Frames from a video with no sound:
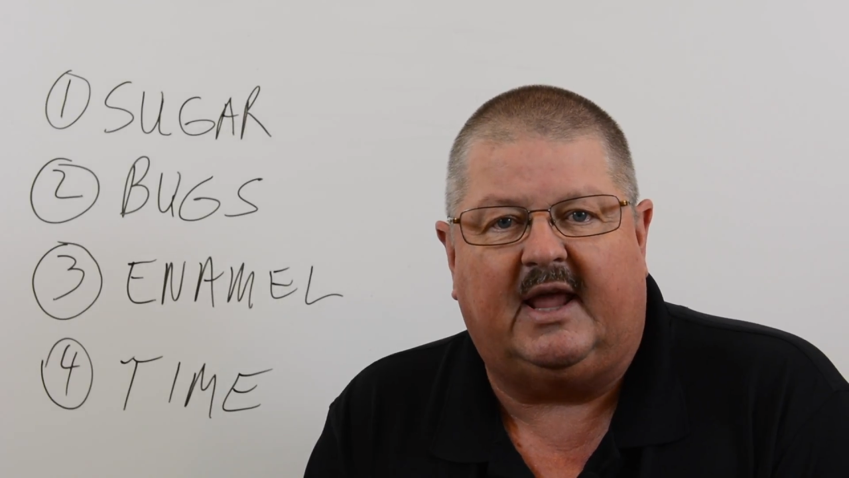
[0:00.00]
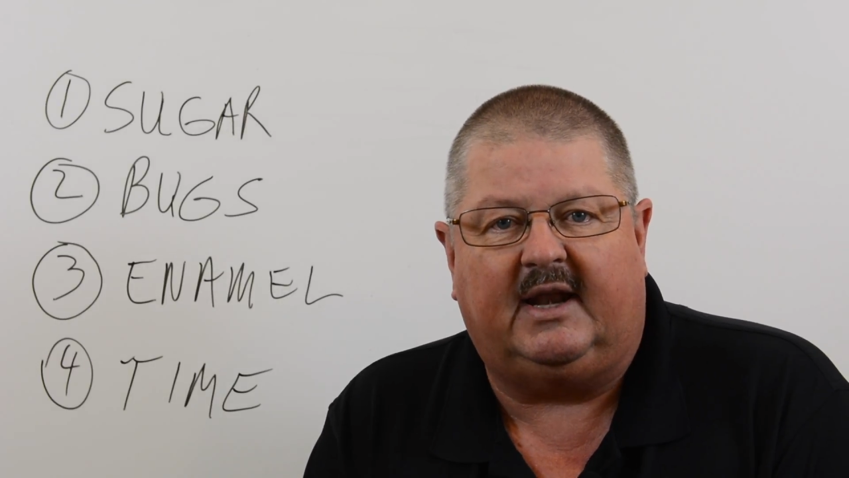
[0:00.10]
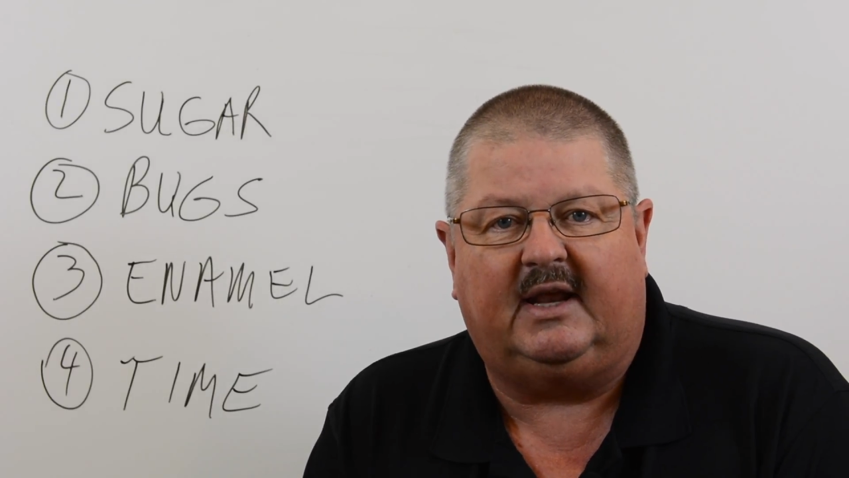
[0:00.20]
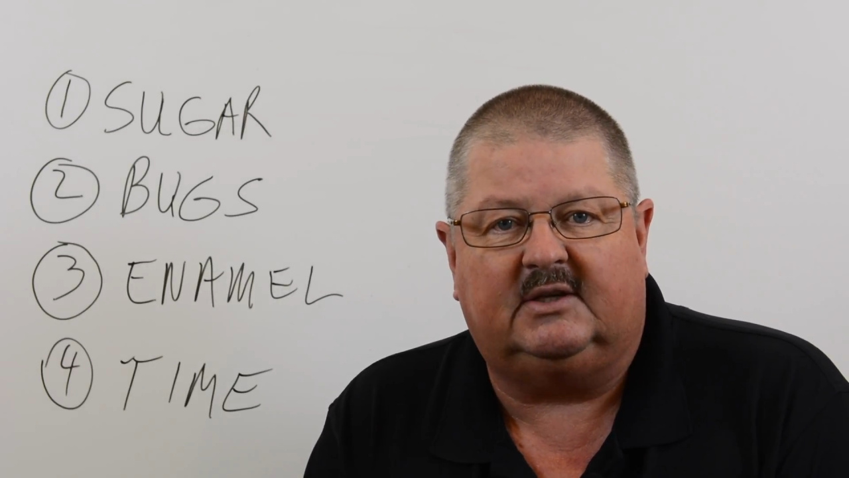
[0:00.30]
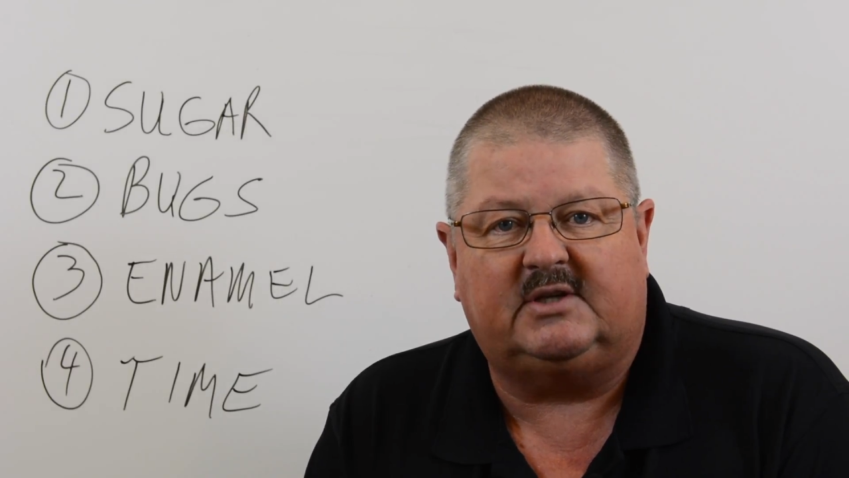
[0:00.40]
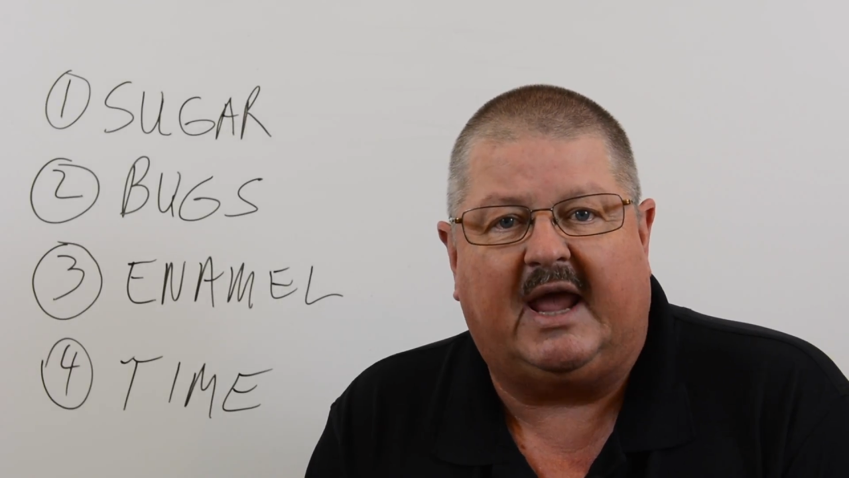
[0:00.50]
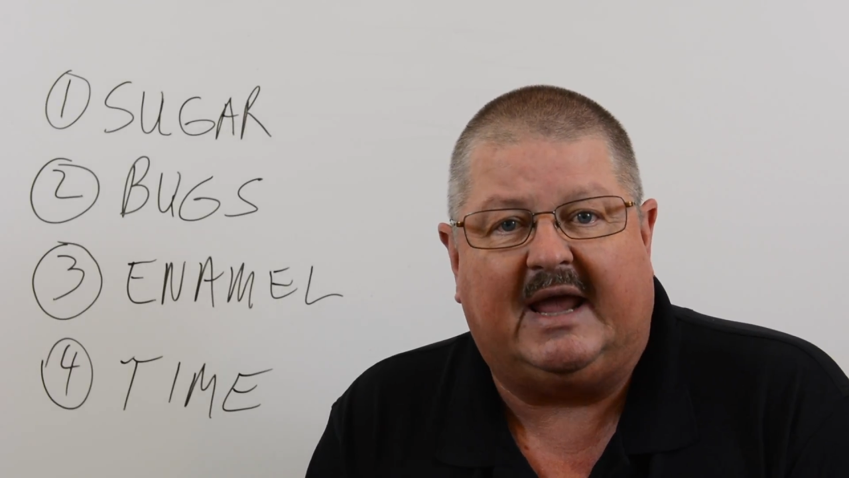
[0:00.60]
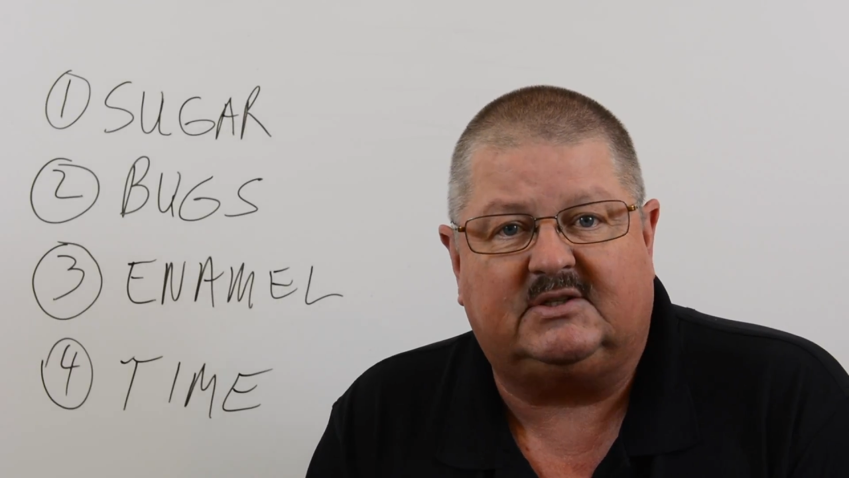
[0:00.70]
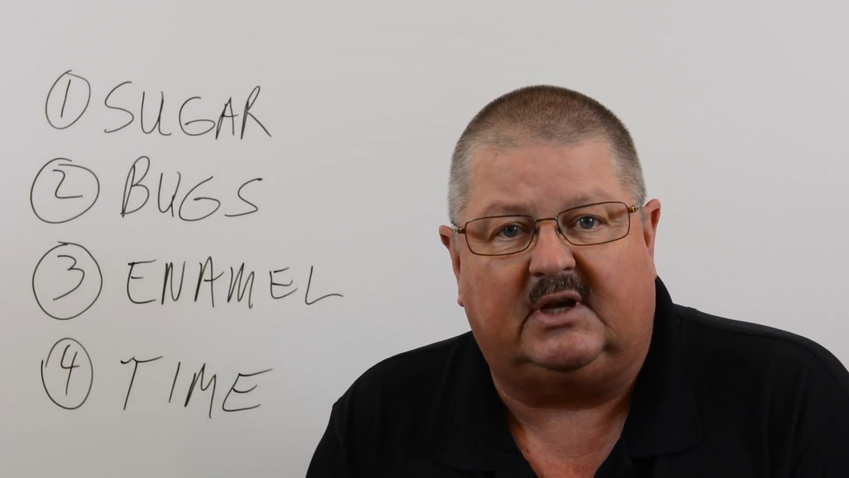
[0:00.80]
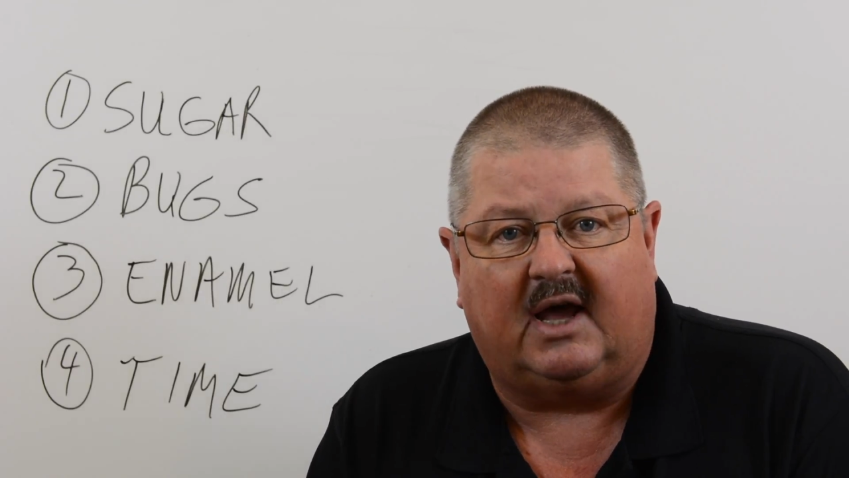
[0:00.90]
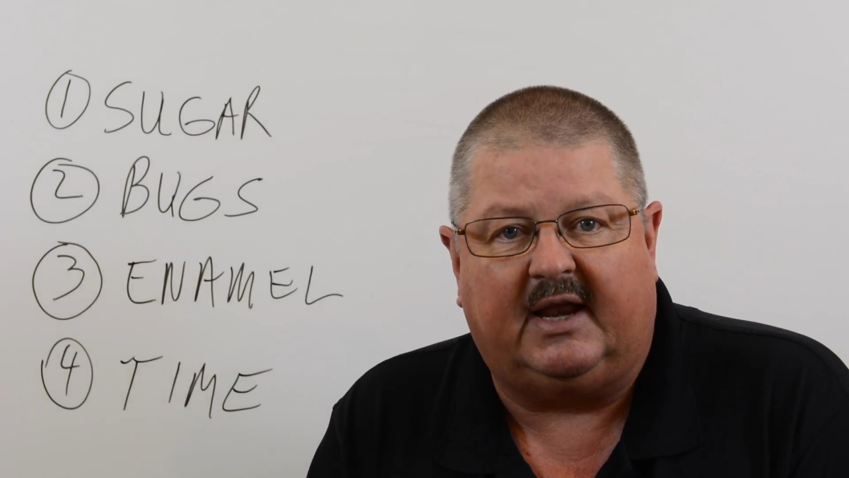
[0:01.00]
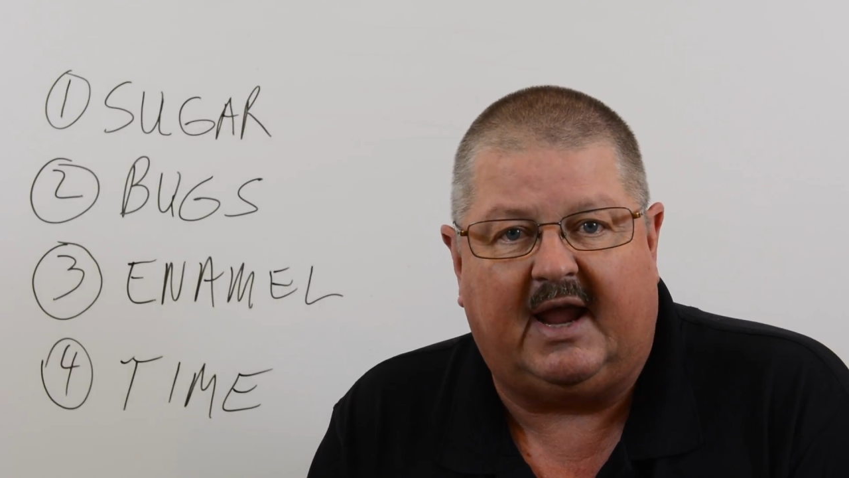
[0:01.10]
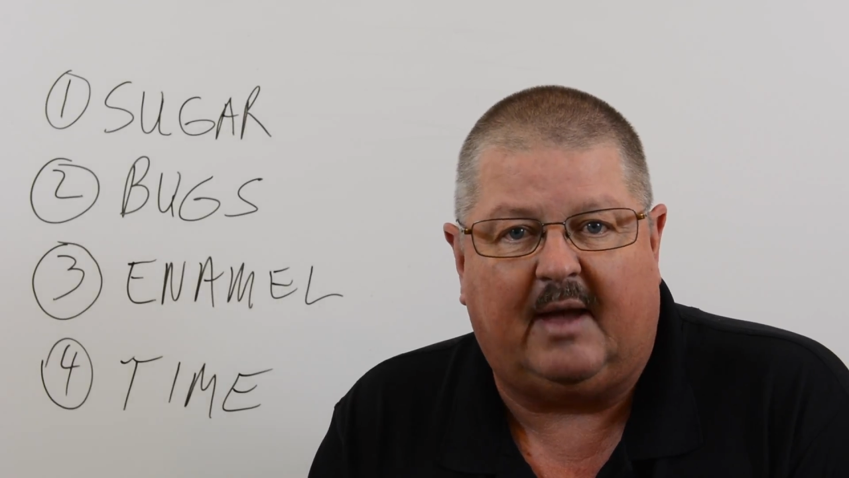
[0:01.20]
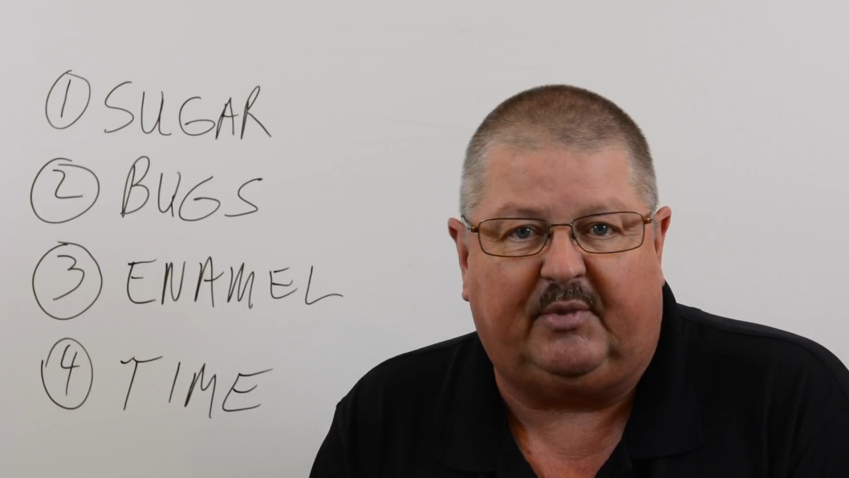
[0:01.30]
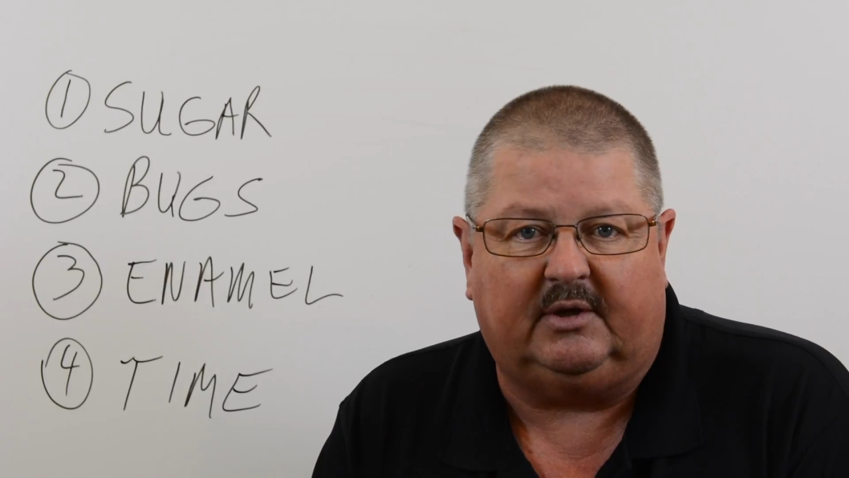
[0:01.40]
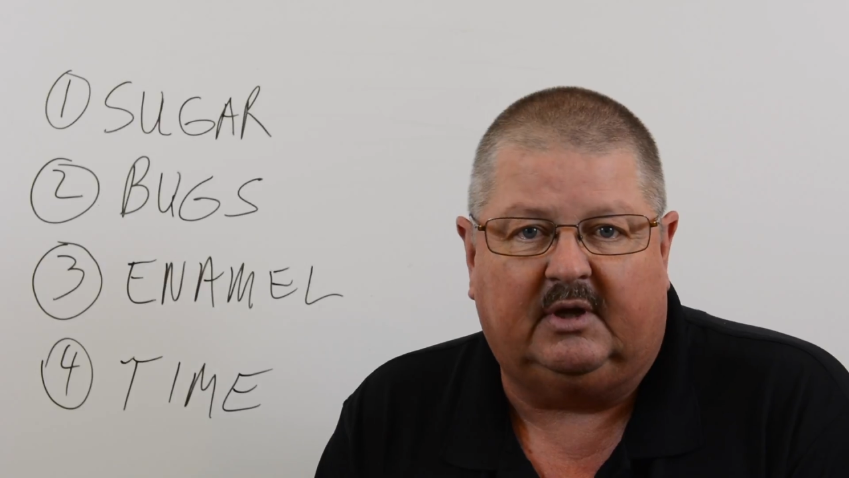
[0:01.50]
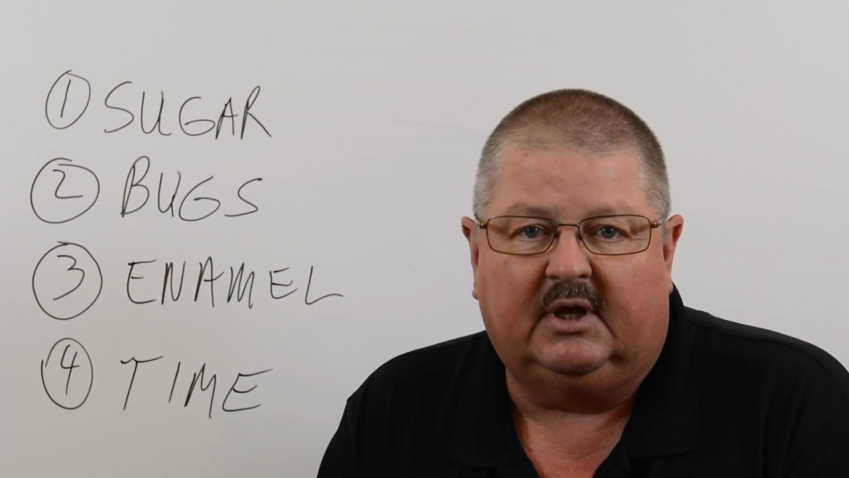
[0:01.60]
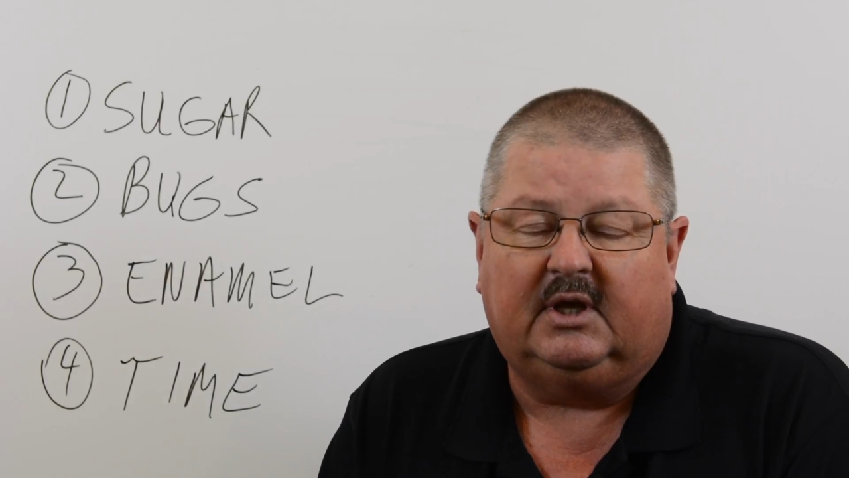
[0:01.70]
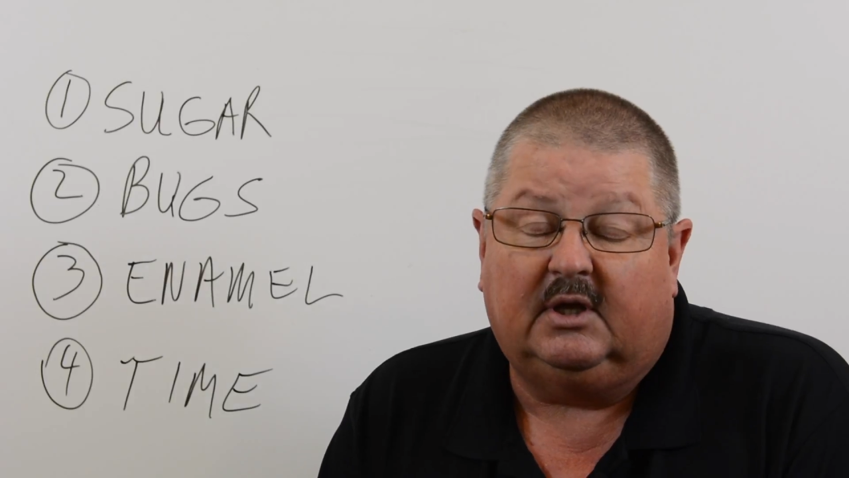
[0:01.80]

that has not happened.